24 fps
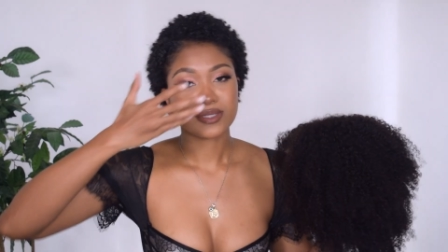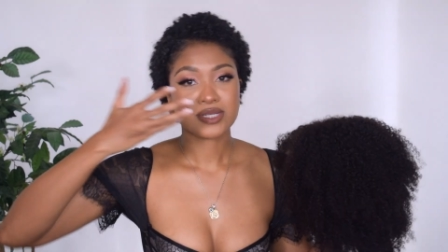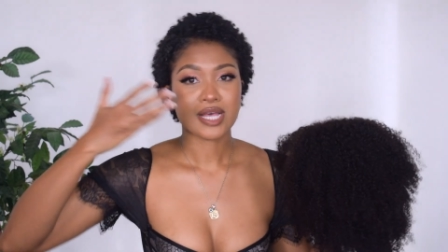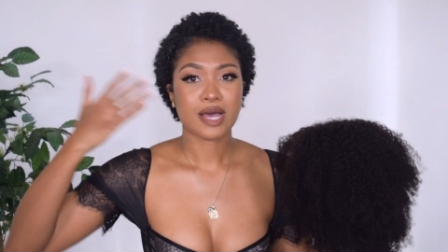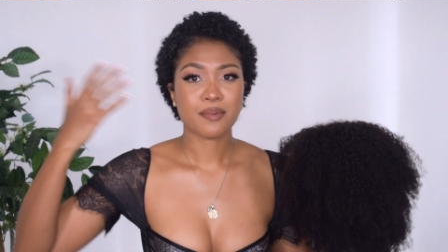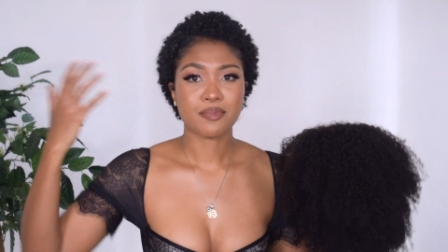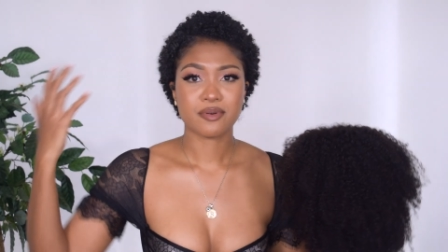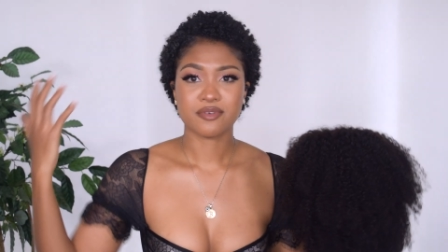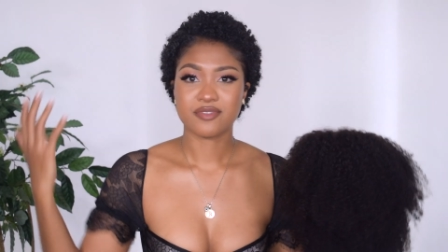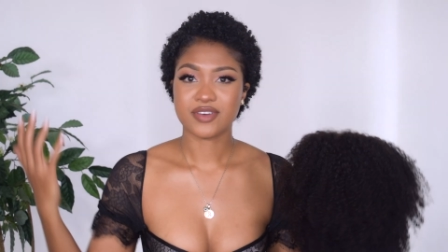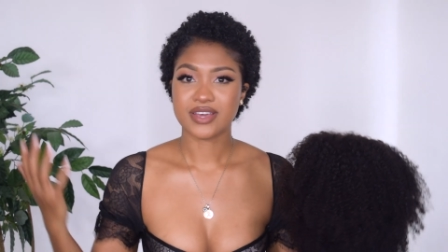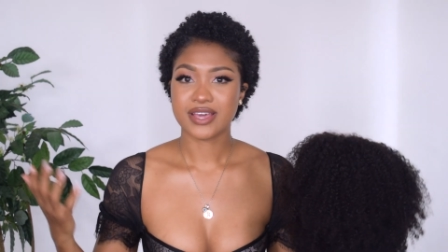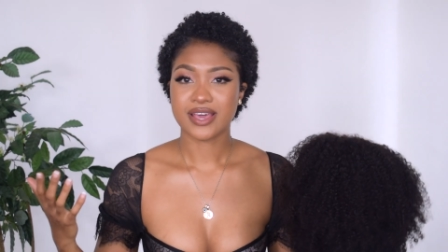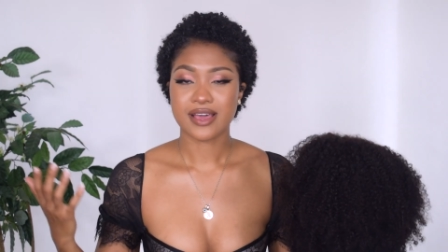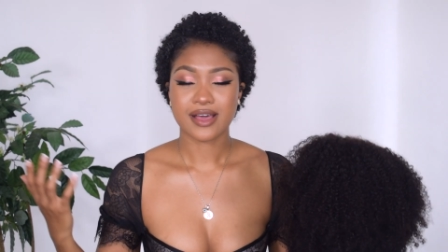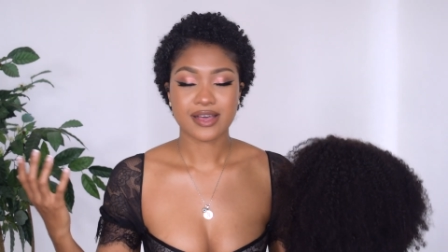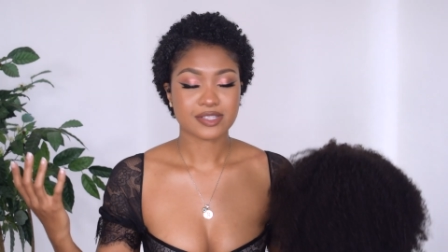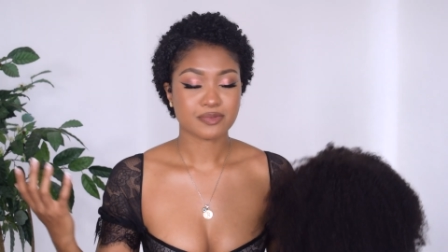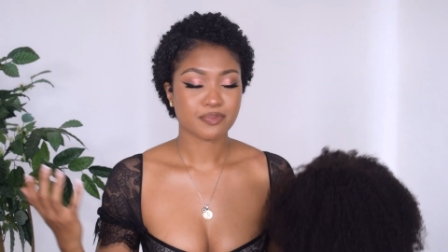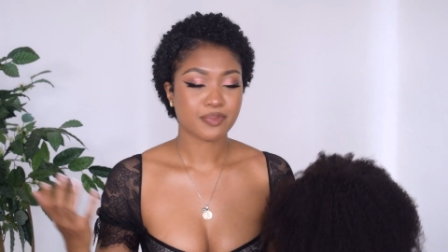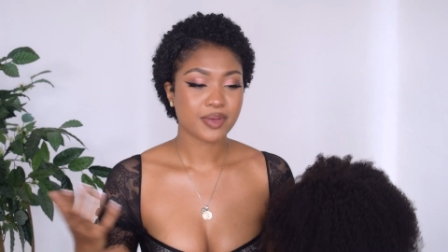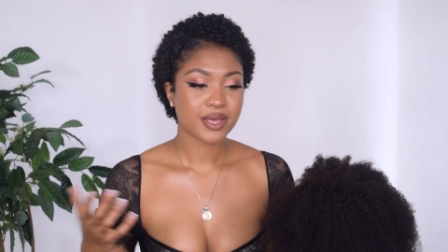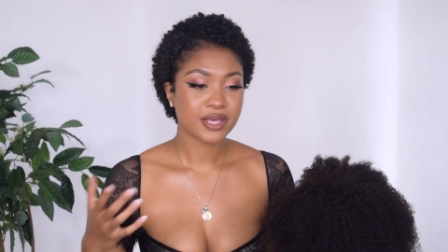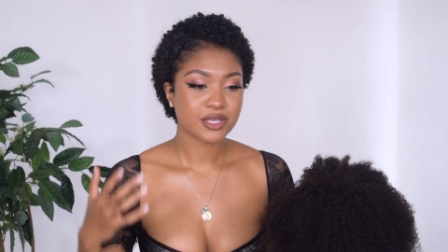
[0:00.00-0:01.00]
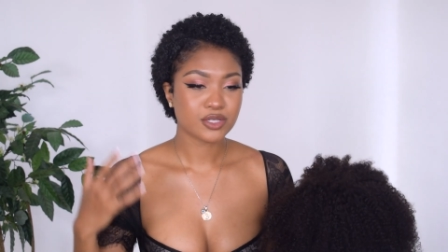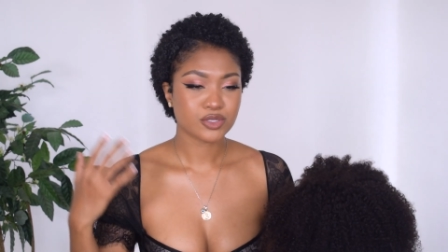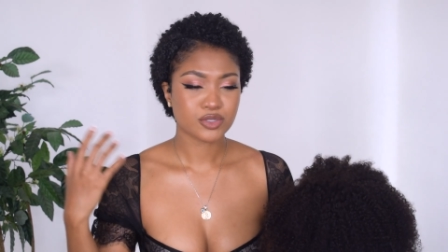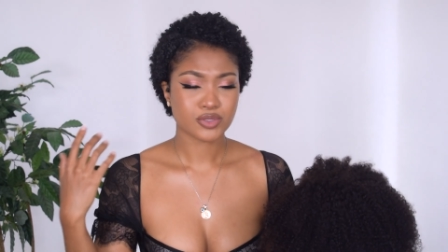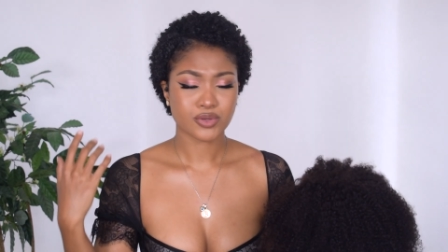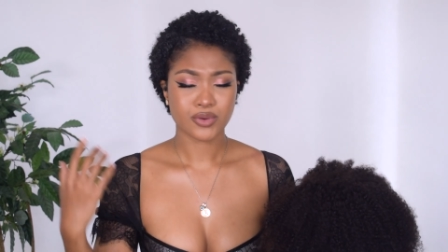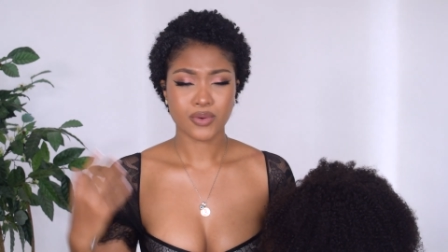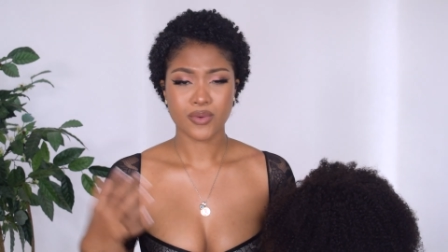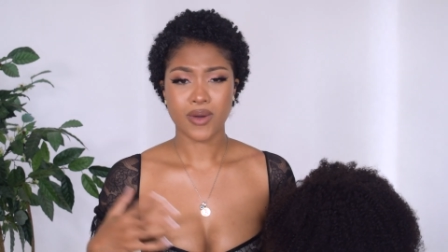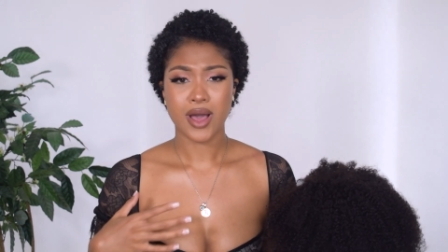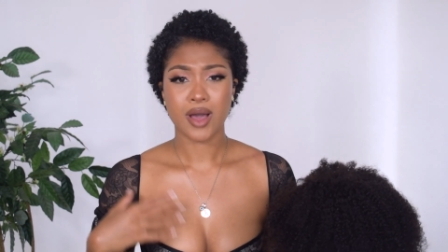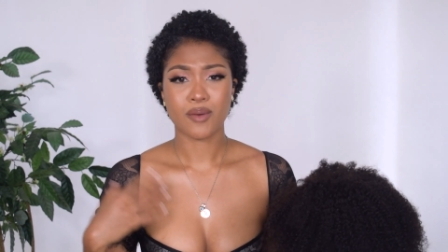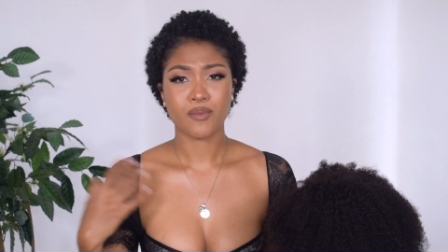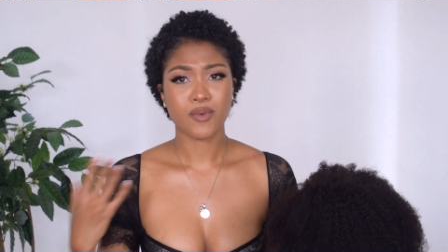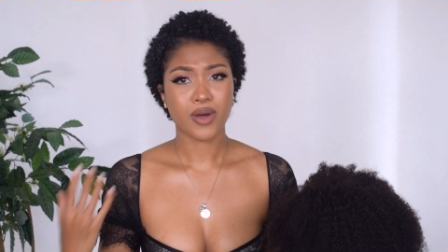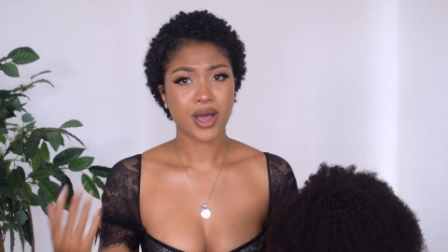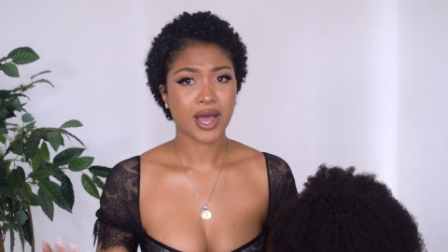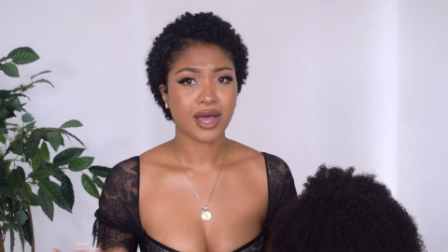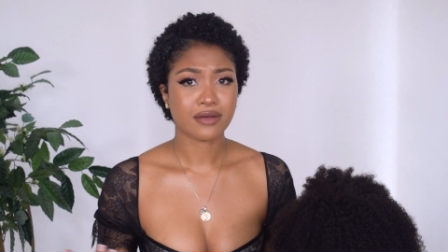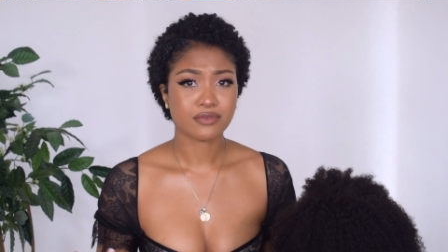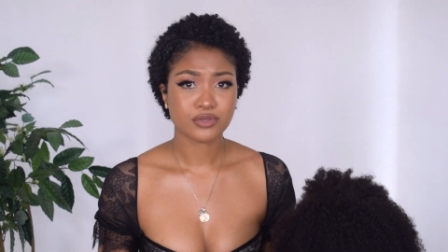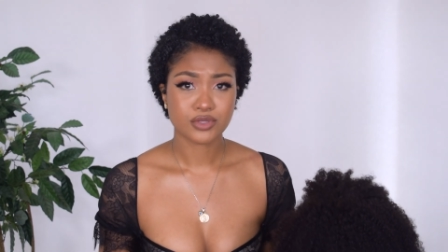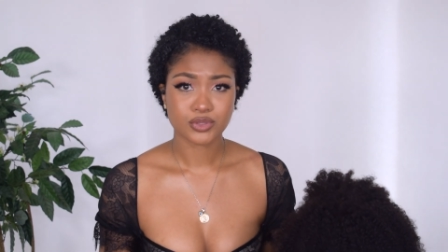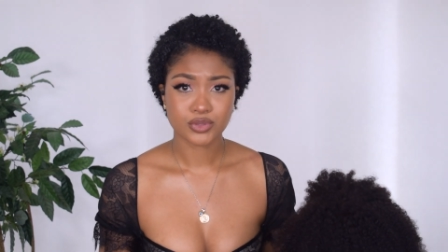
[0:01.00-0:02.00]
On top of it, it has bangs, so I won't
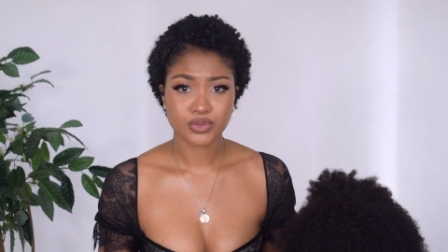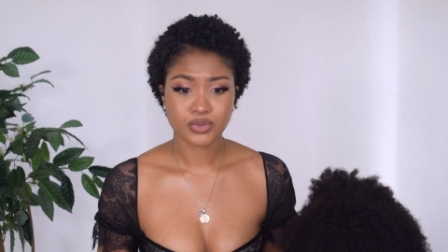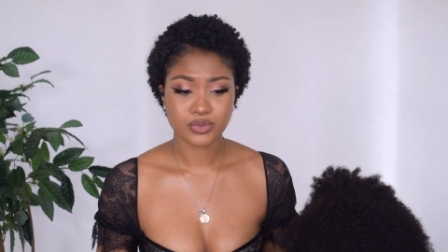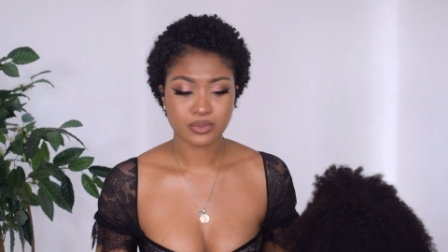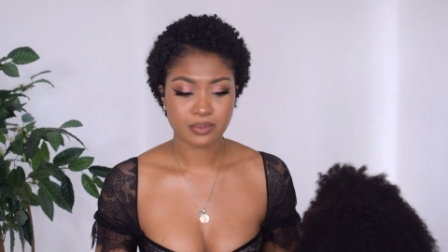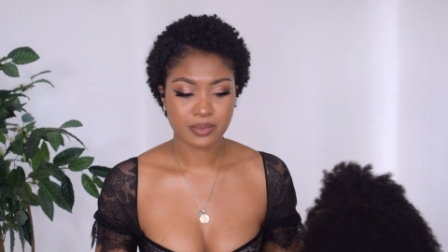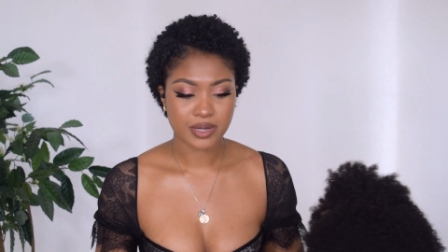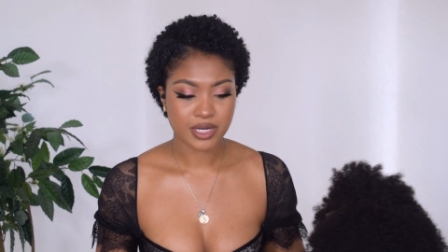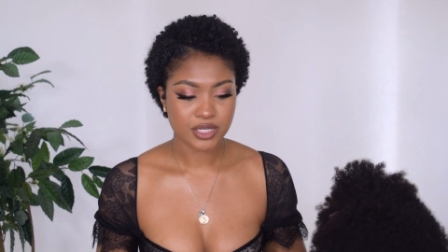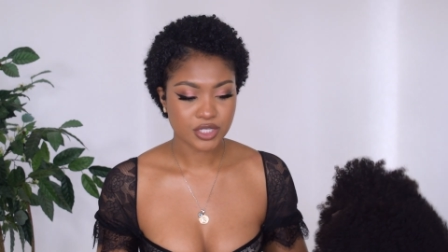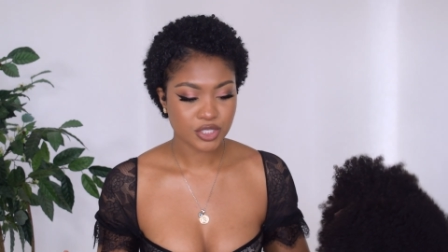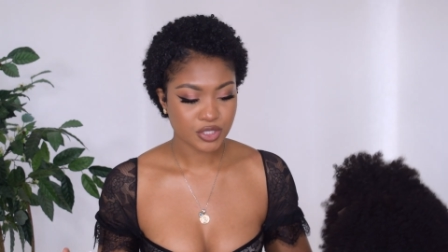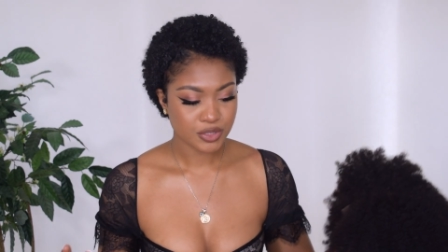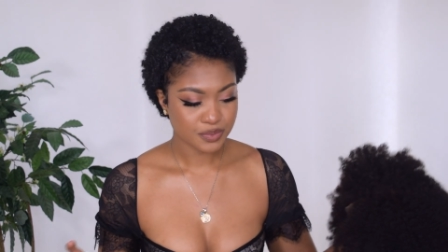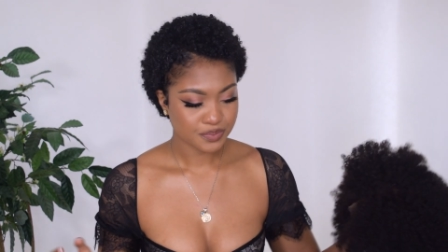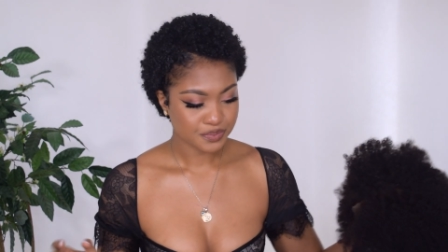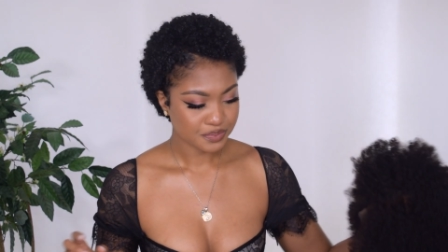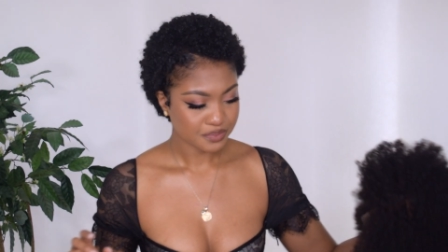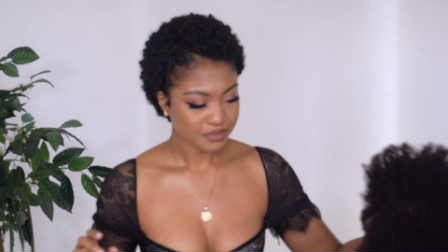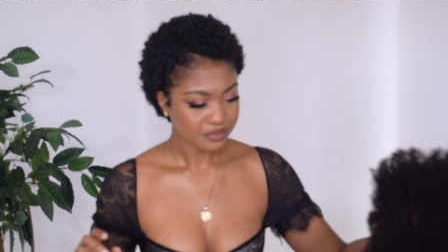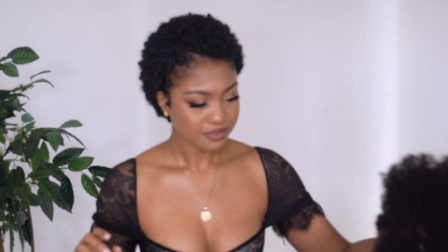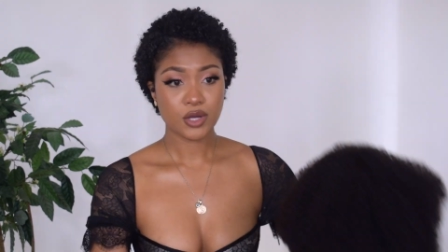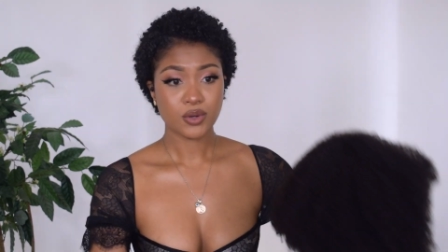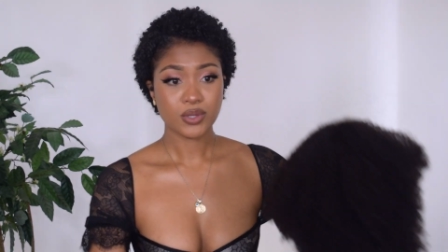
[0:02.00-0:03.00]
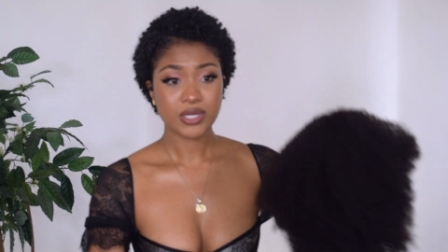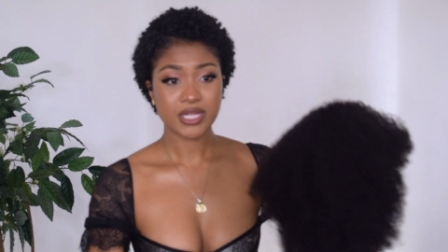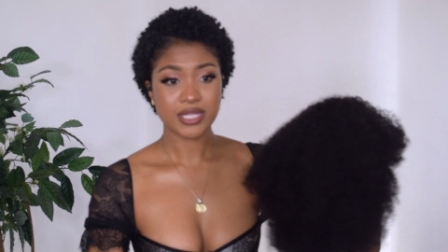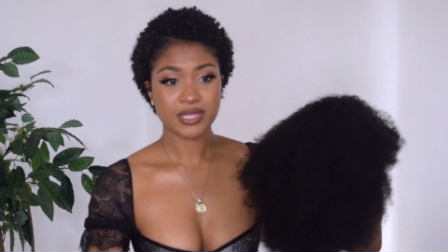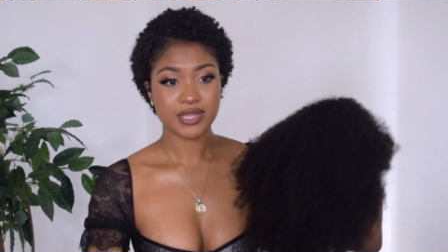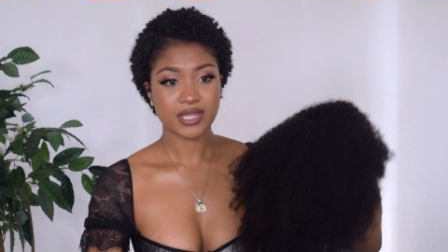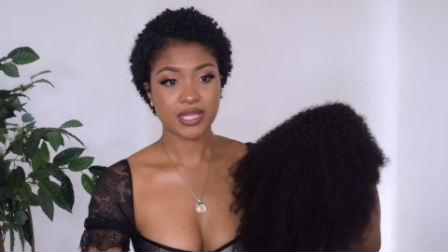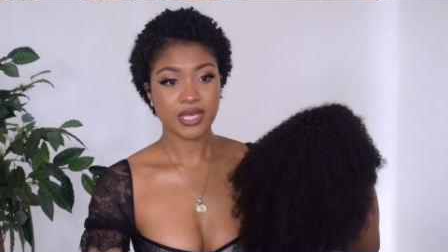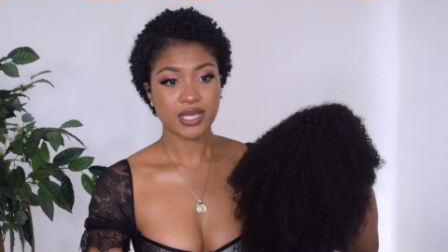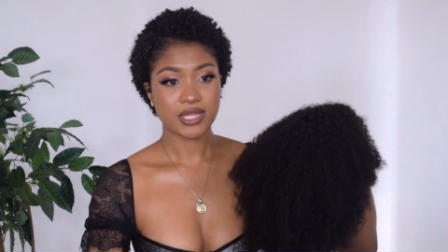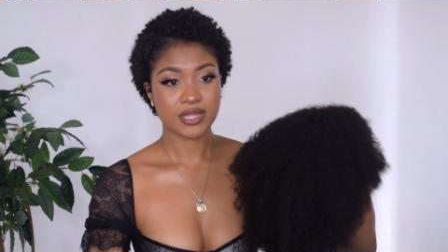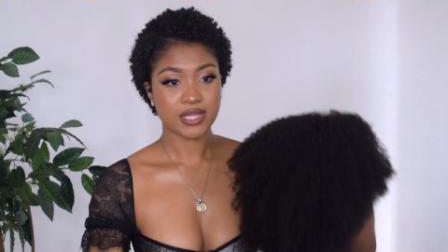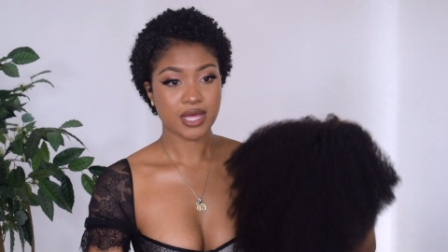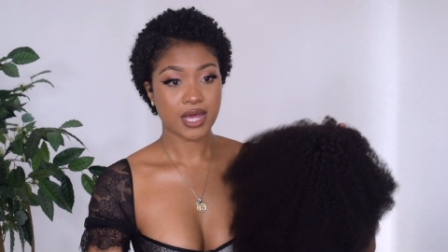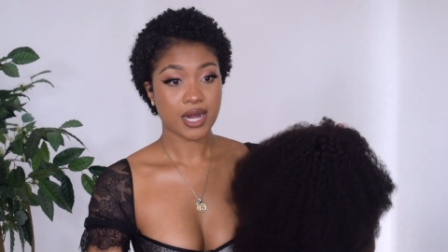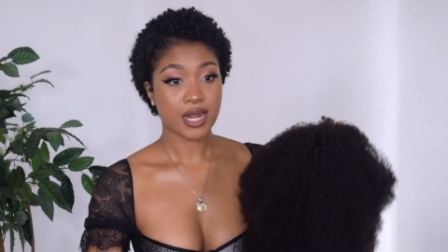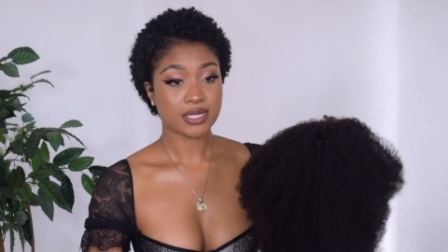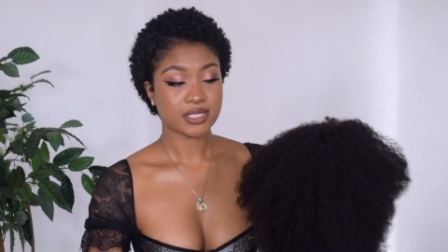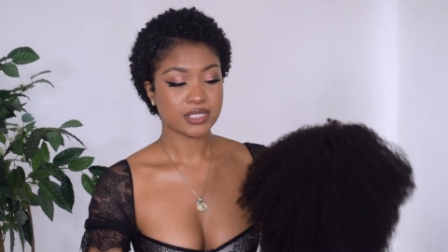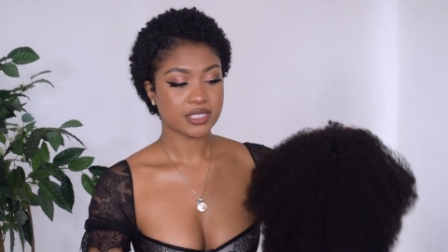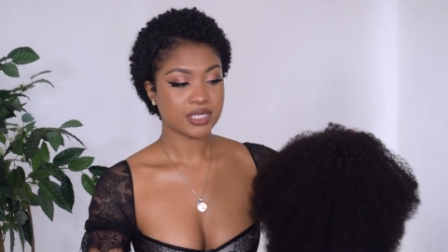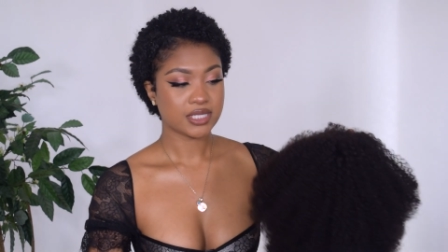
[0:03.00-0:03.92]
have to do much. The only thing that I